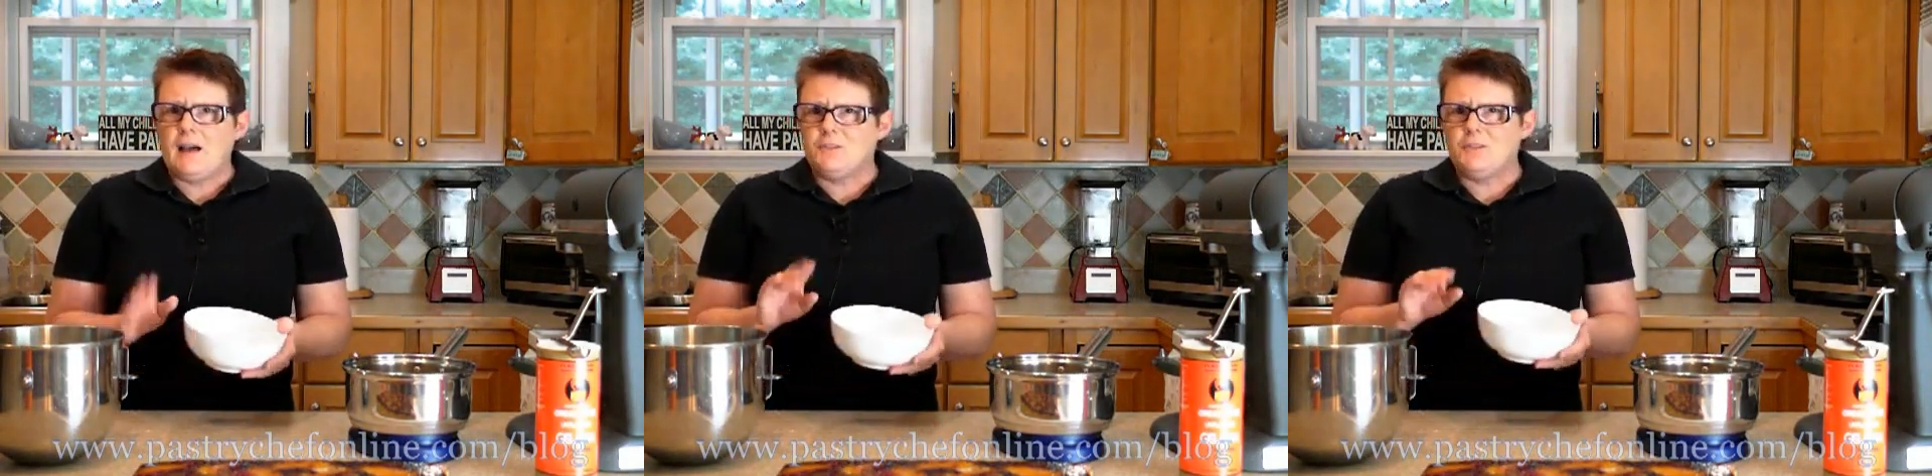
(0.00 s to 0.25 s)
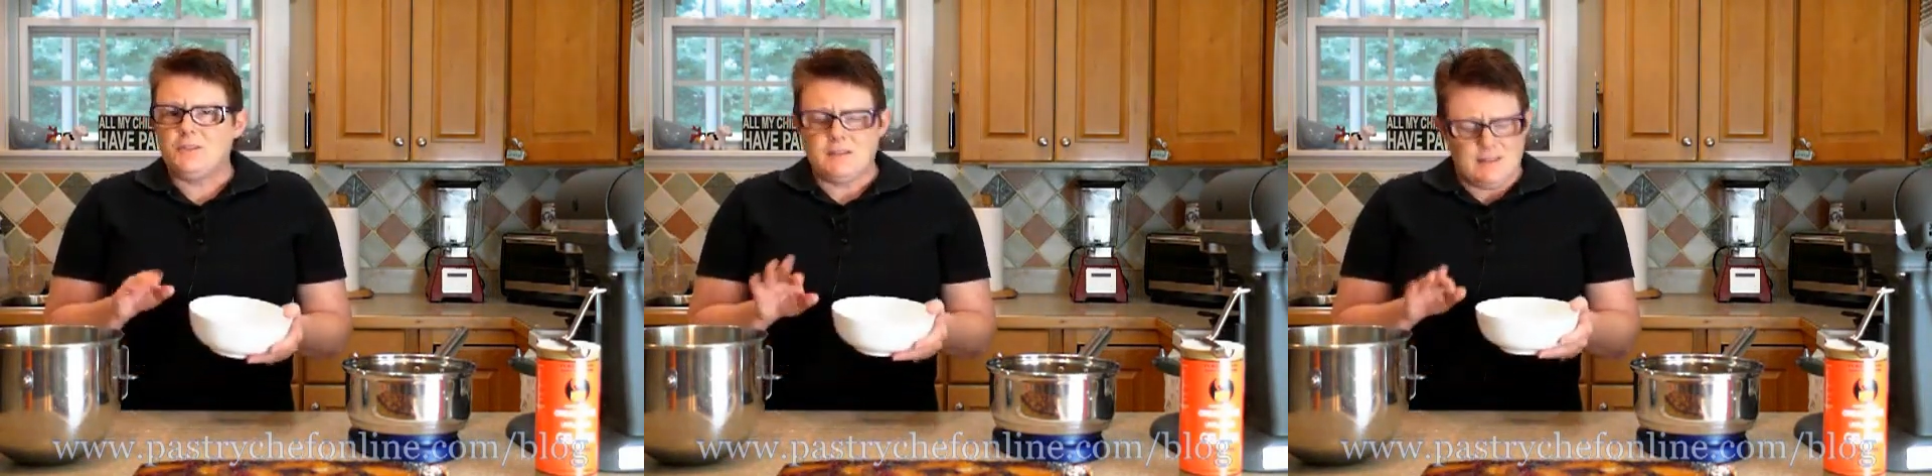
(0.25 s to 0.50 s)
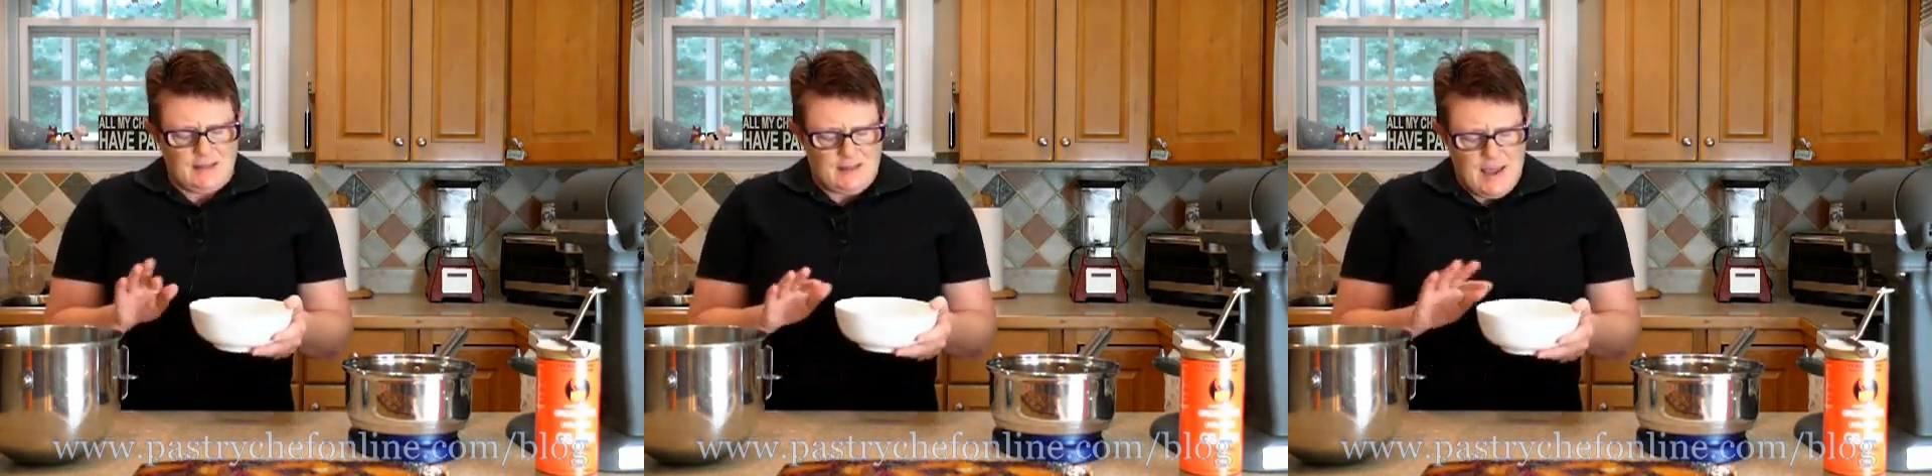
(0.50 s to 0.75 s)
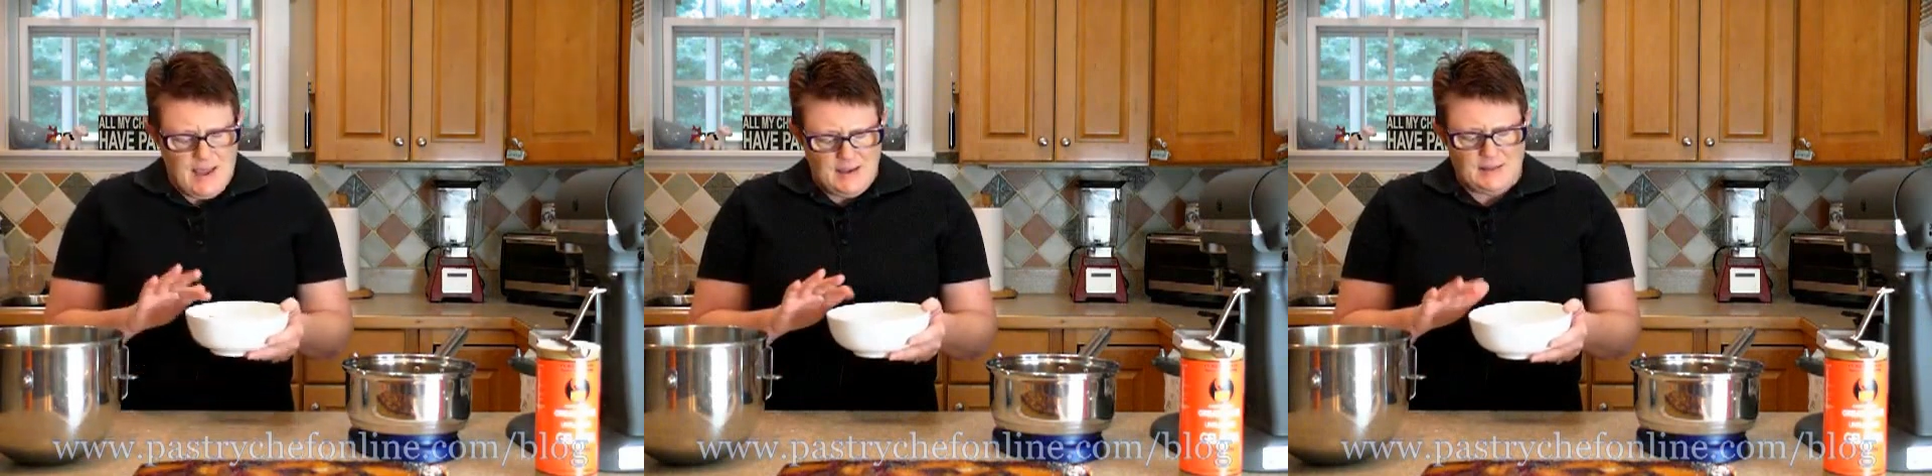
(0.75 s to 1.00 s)
I'll do this to
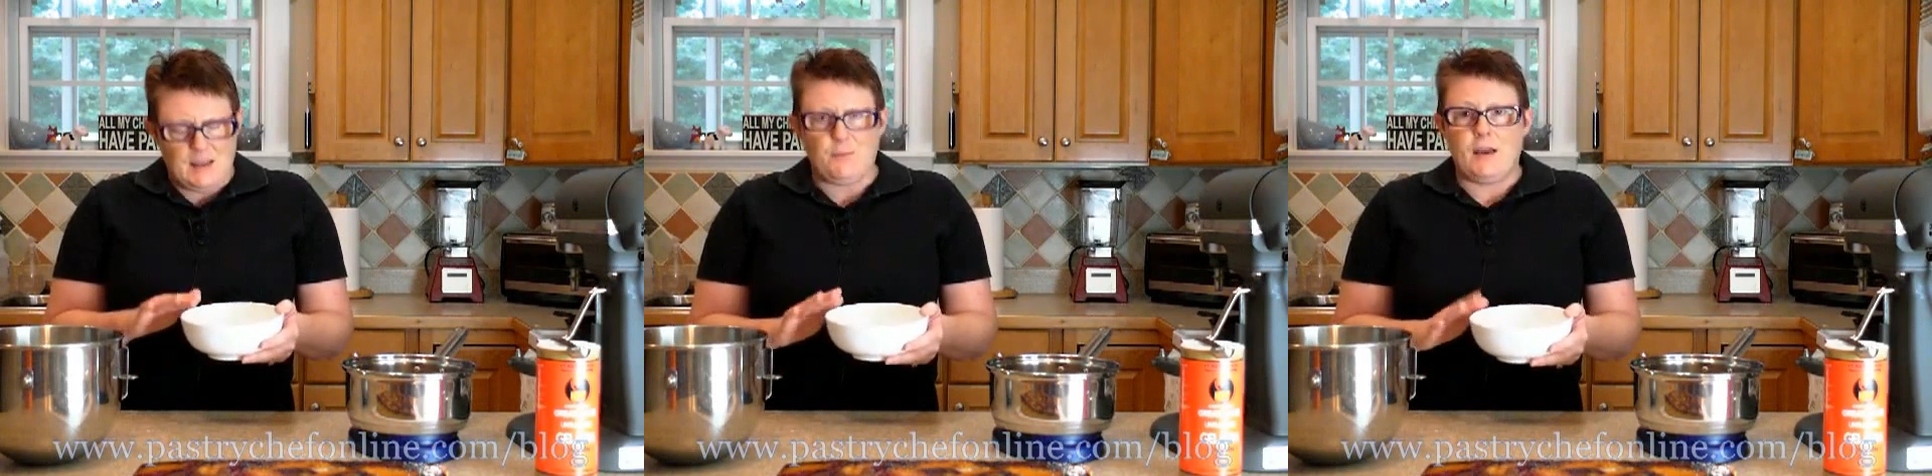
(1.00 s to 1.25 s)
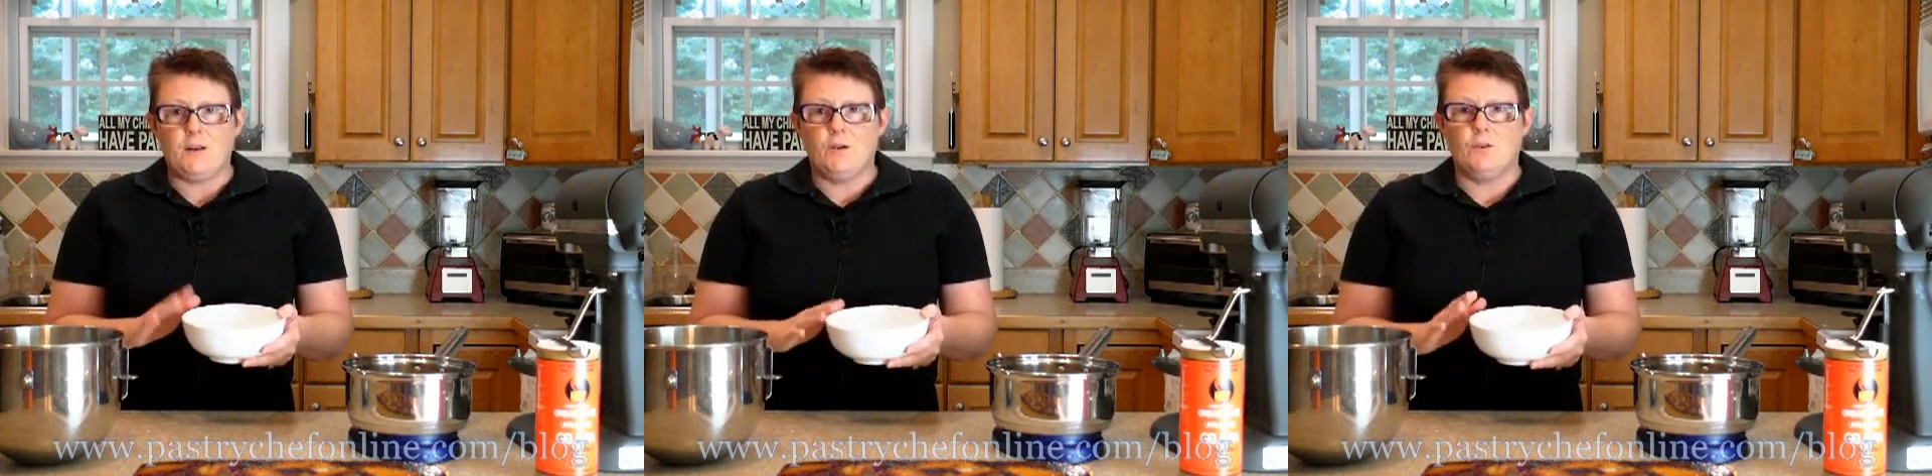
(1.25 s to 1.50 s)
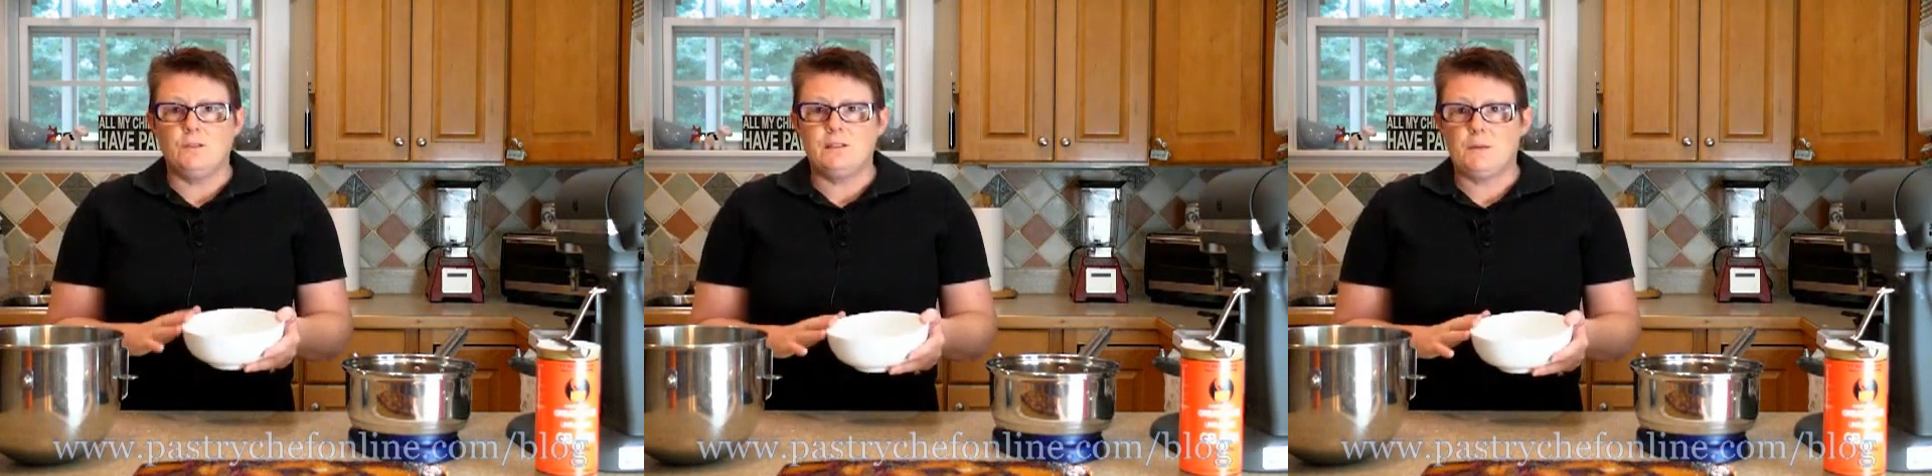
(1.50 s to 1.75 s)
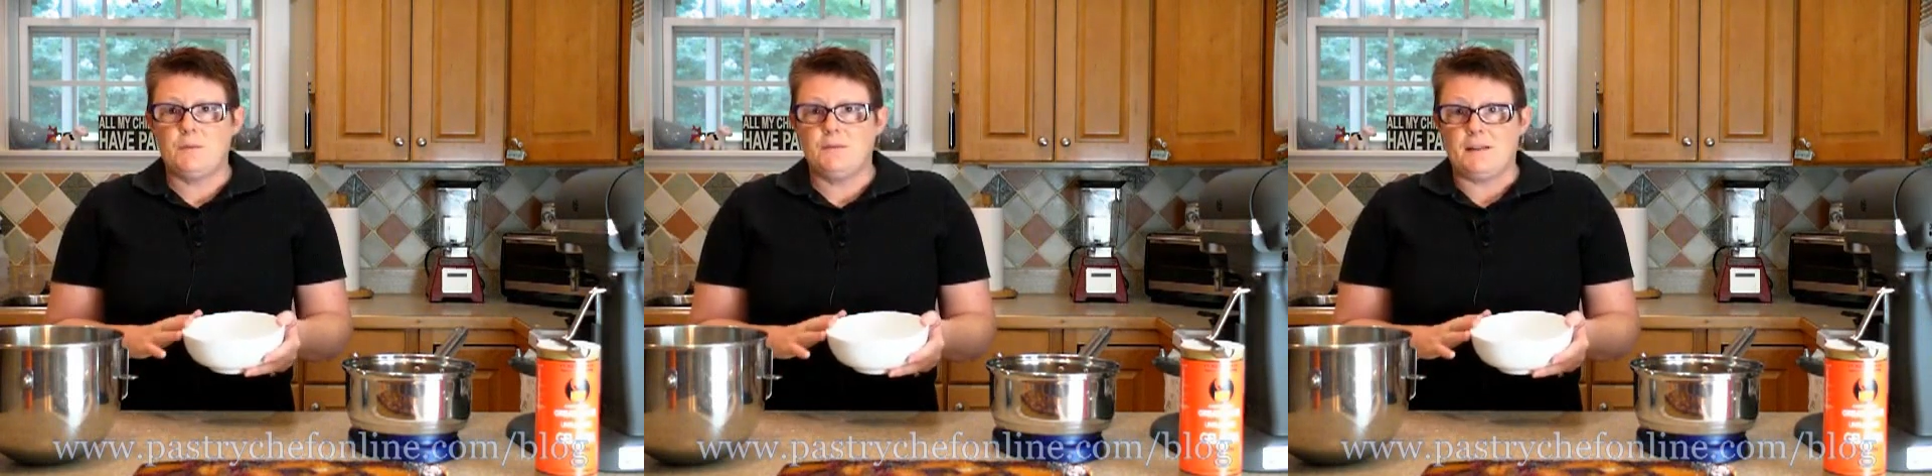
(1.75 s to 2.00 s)
taste. I might hold
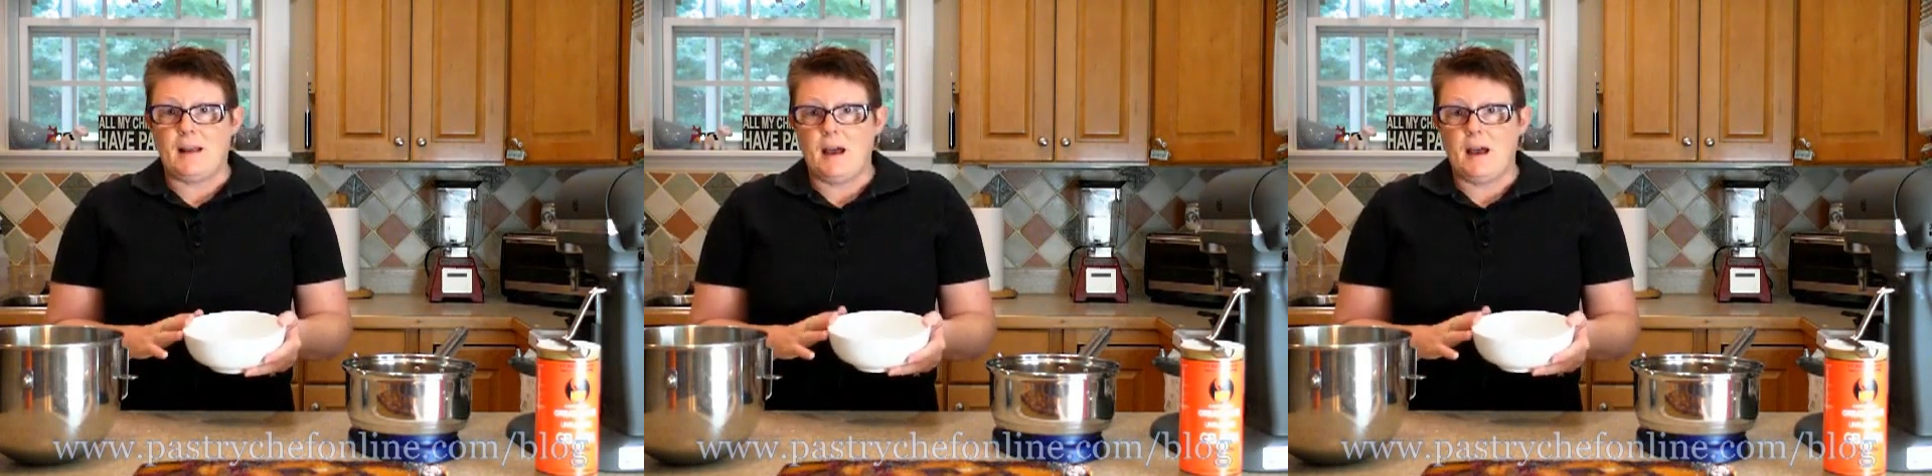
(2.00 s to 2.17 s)
some of it